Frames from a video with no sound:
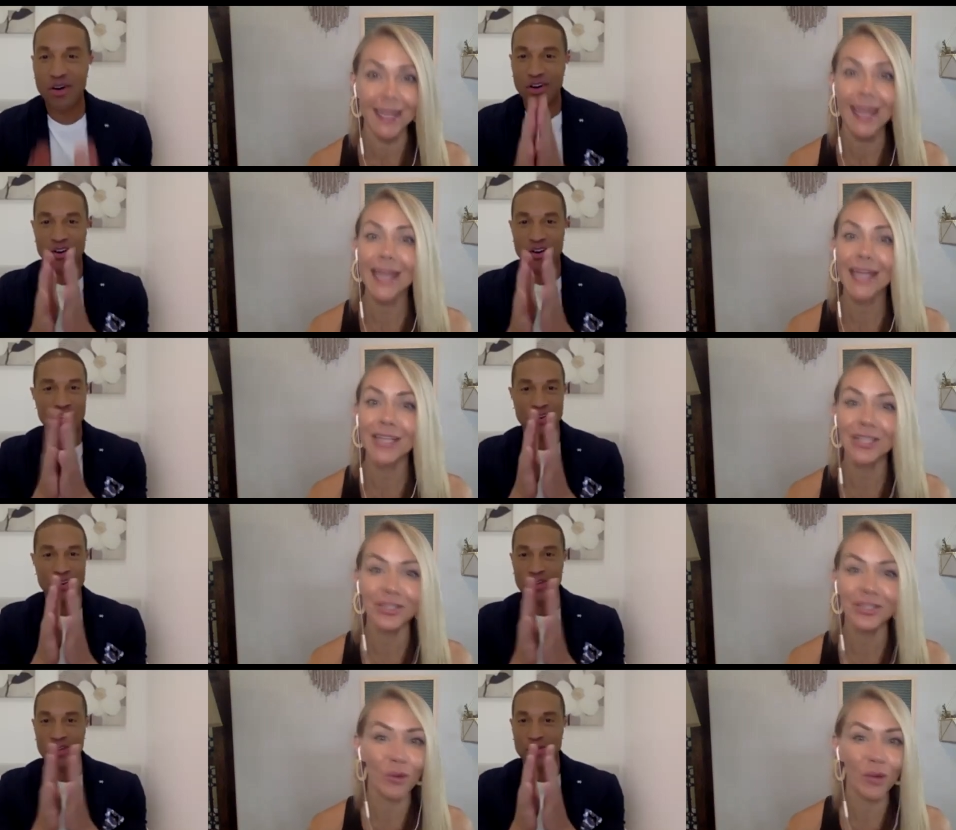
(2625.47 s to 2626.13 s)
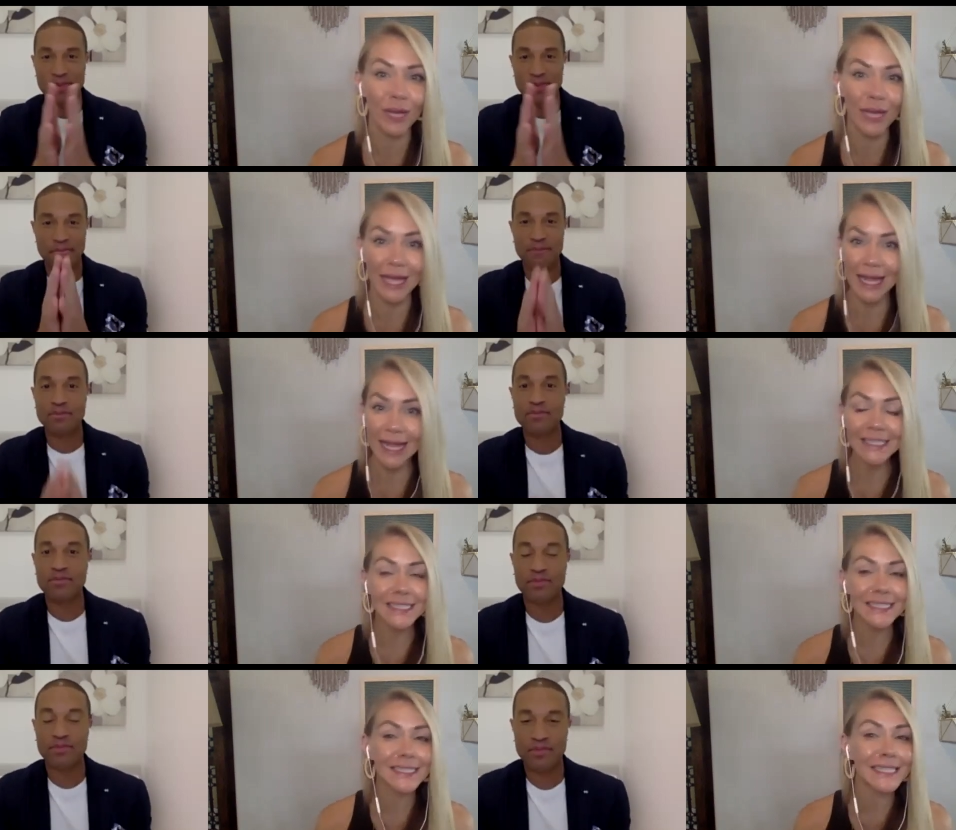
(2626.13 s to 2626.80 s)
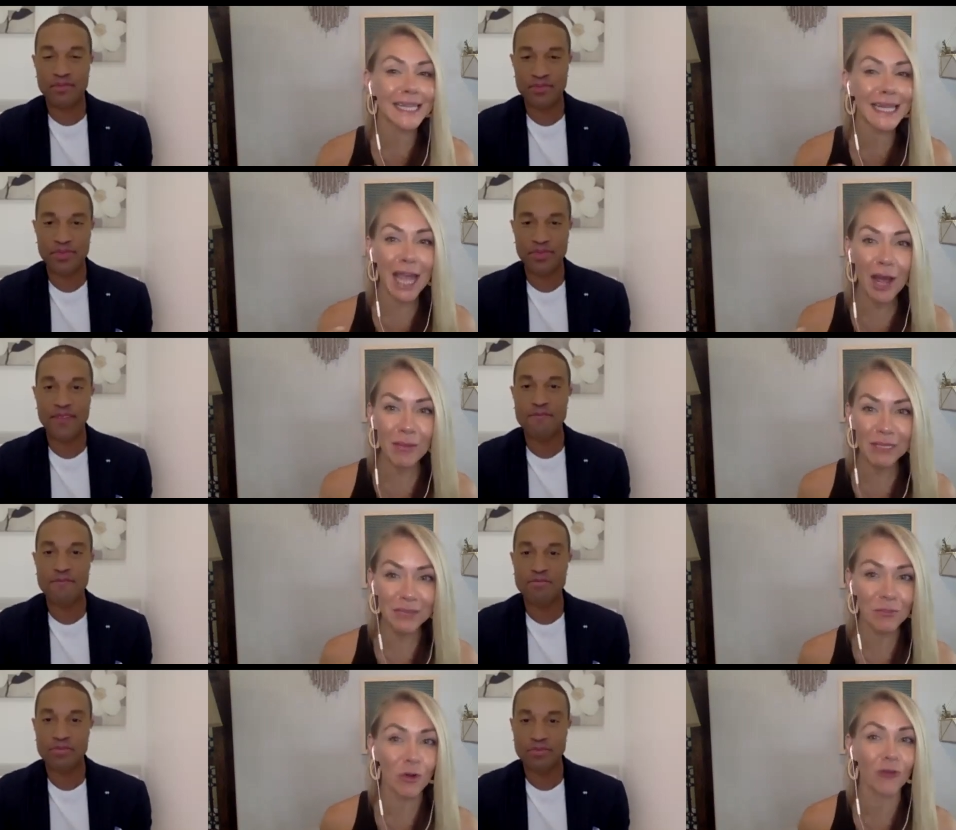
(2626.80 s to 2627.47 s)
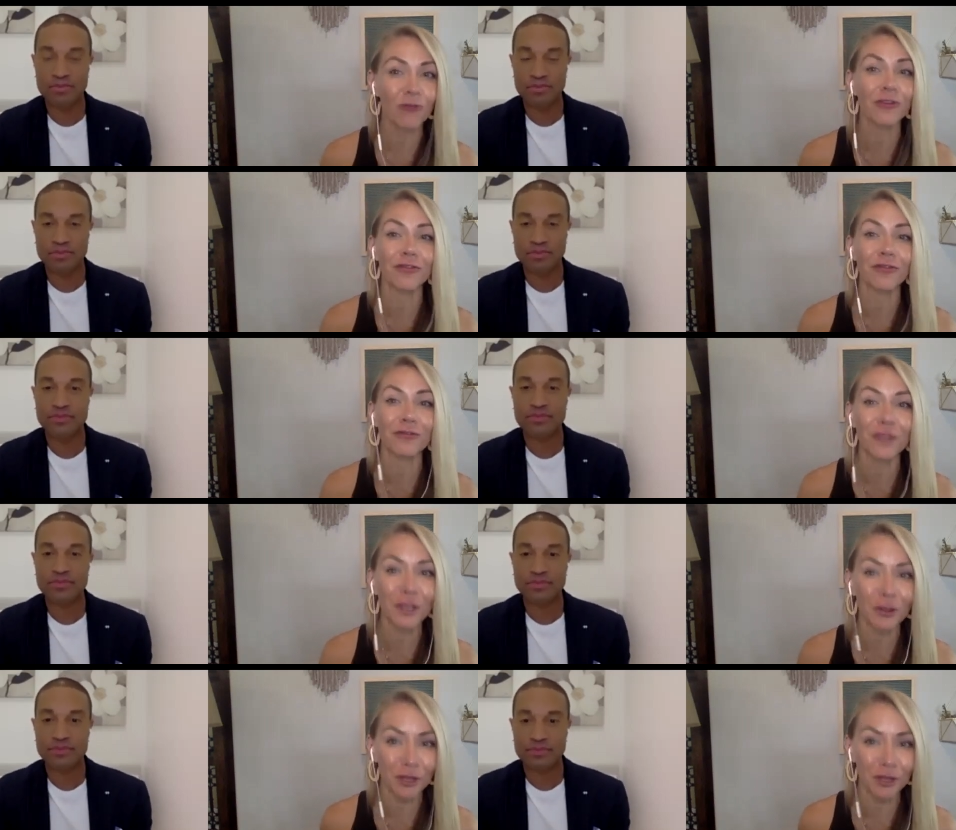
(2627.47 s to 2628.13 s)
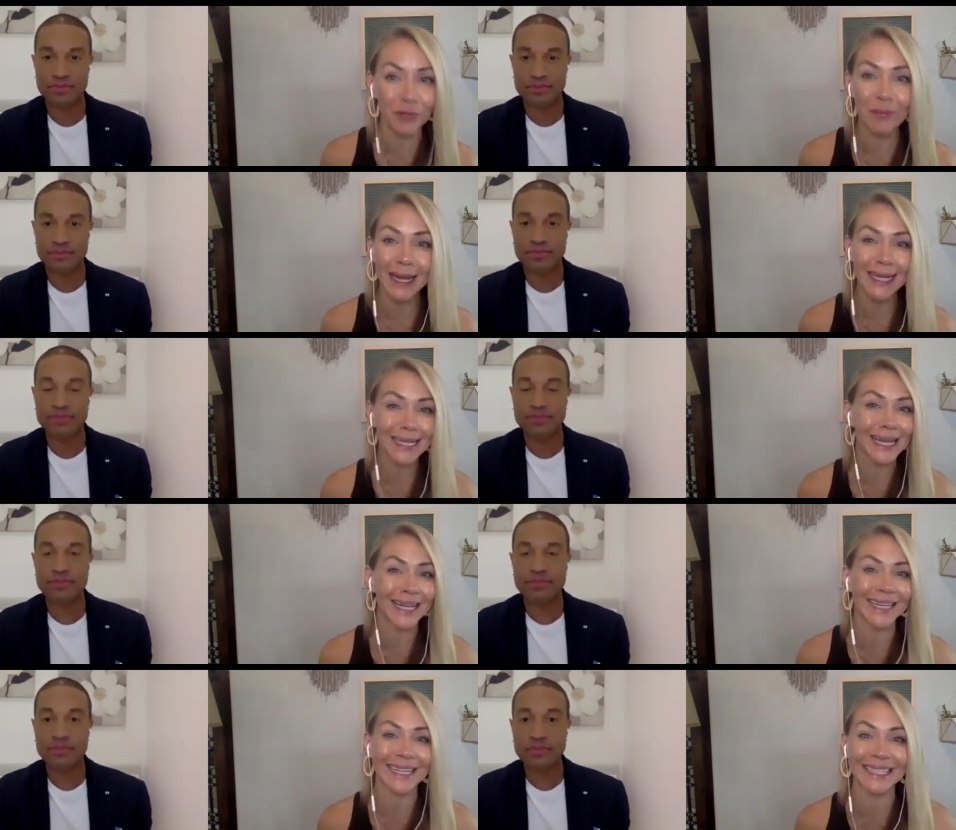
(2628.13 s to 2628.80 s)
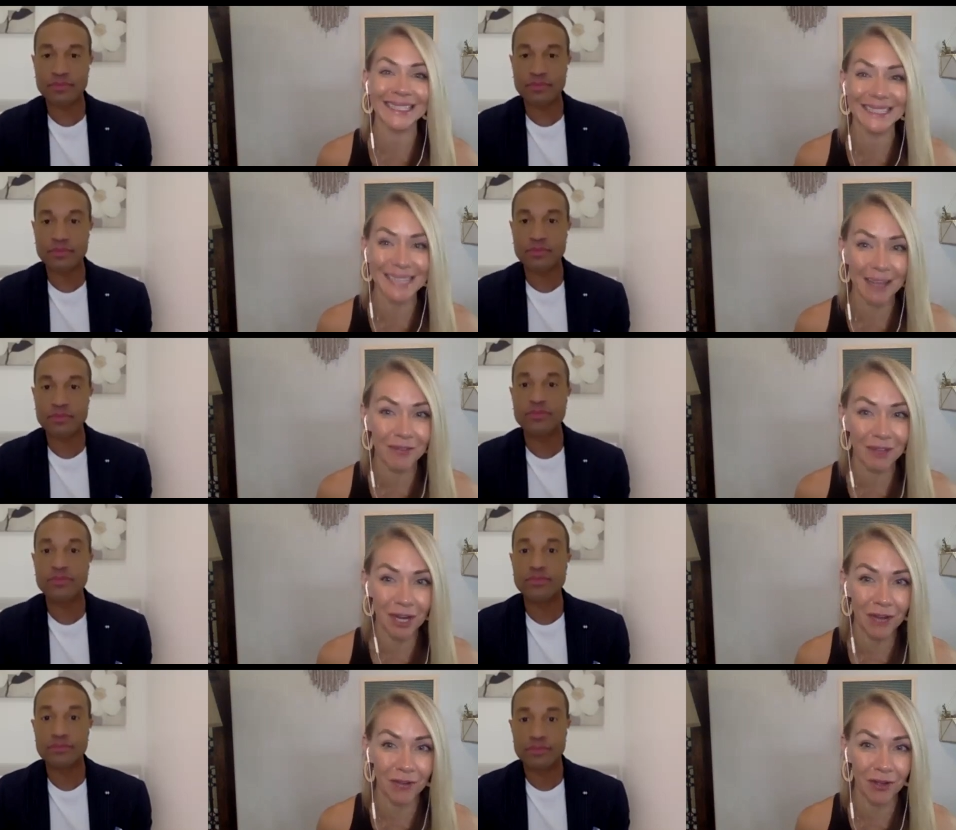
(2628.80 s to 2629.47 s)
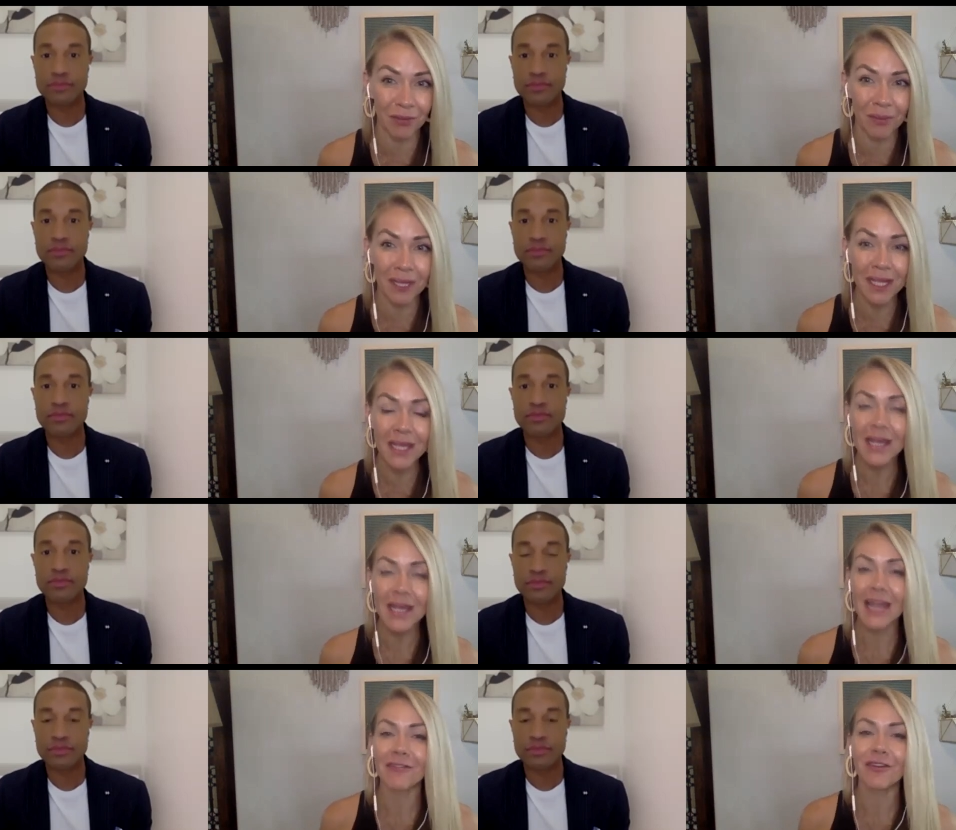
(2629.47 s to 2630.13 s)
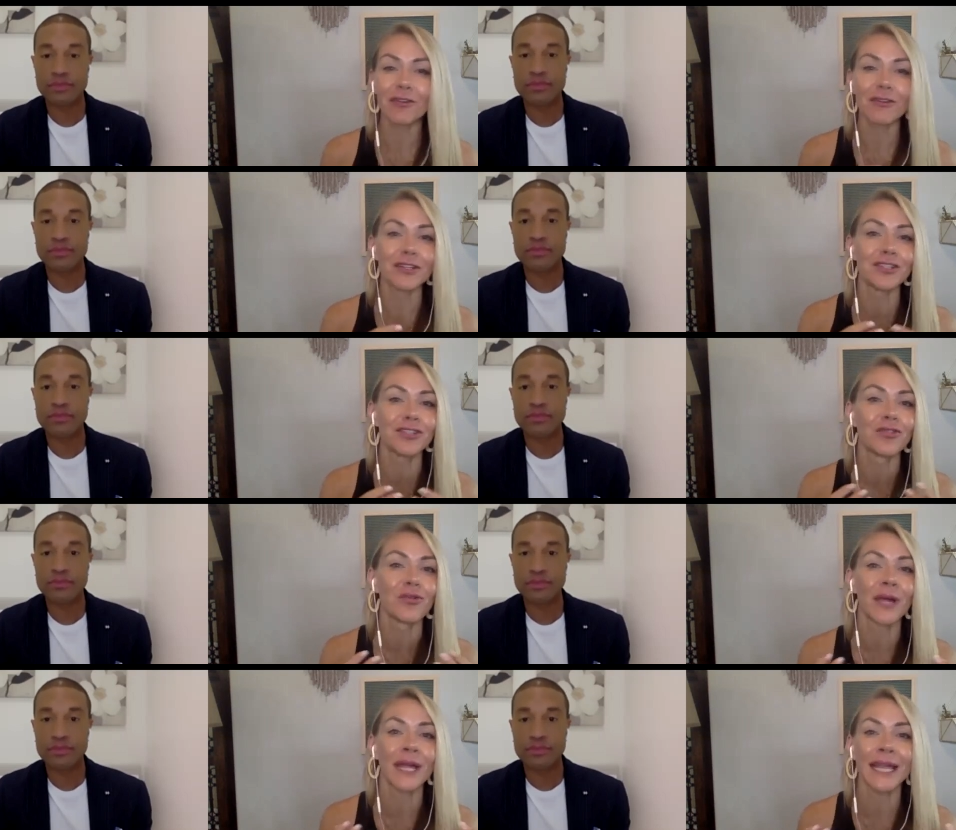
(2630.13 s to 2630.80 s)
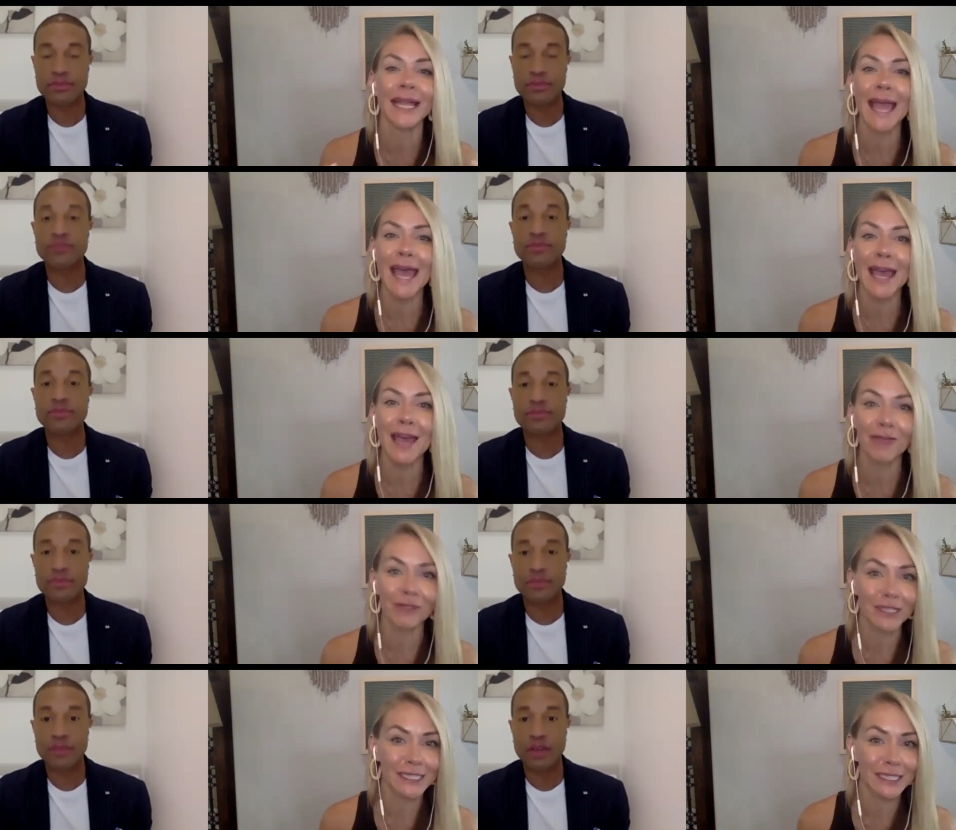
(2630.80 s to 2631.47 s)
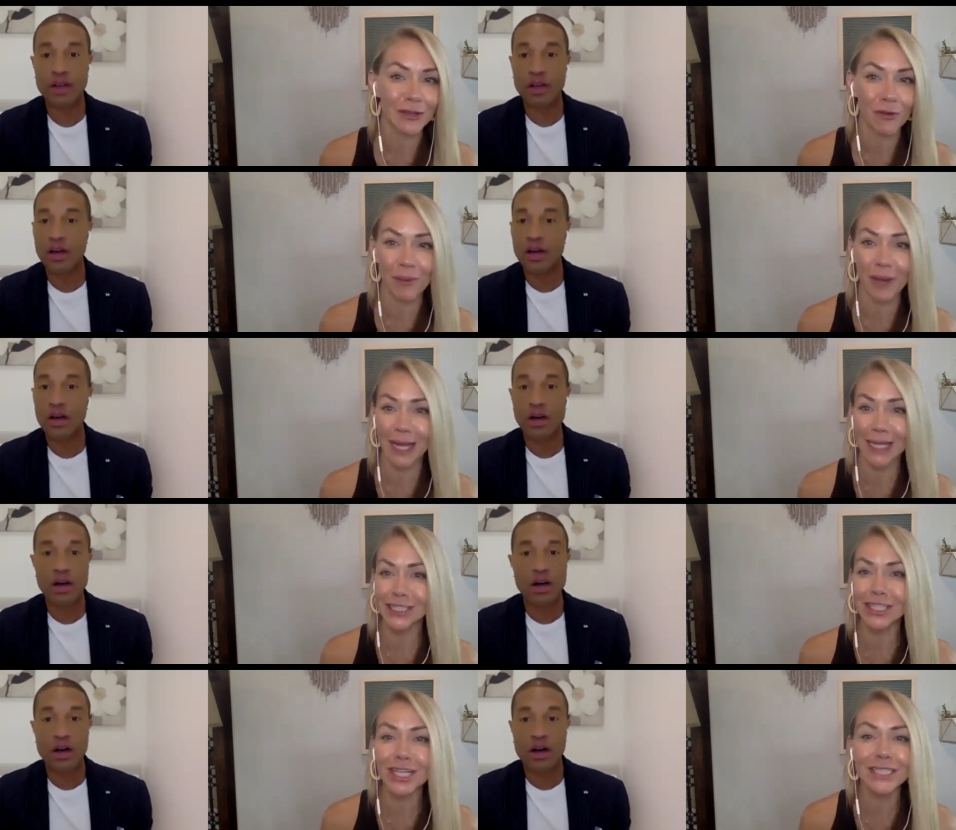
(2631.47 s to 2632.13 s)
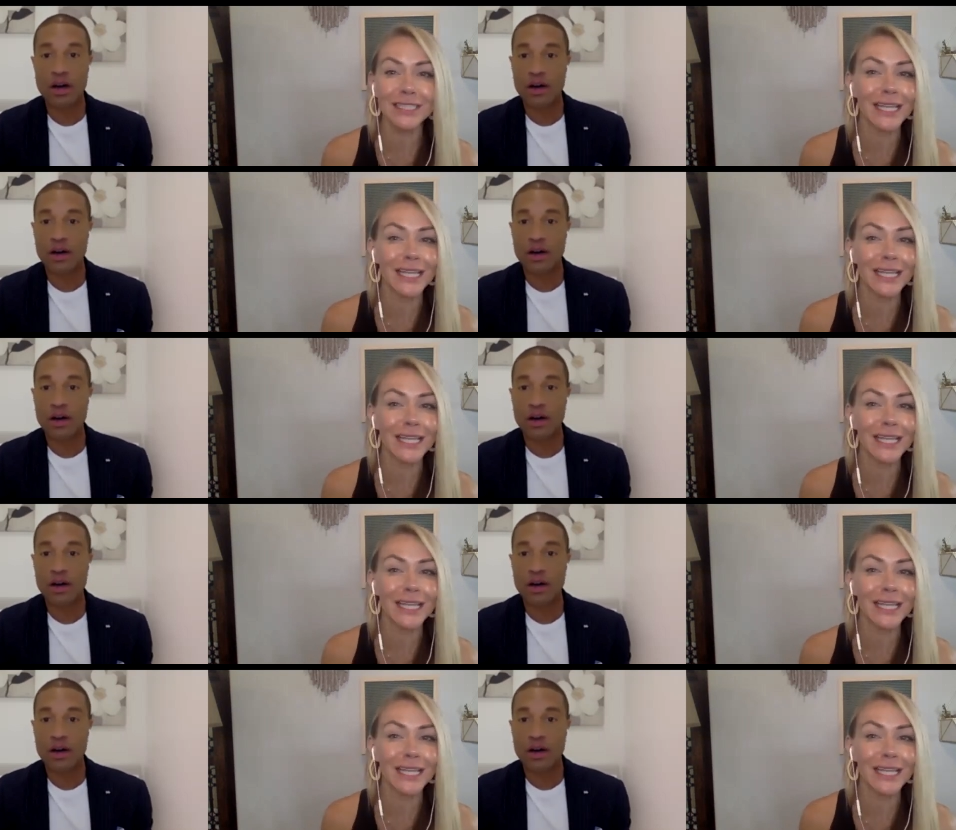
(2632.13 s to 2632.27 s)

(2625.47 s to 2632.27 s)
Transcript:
Speaker 1: Enjoy it and see how much more fulfilled. You might not need seven of them if you're enjoying every single bite. Just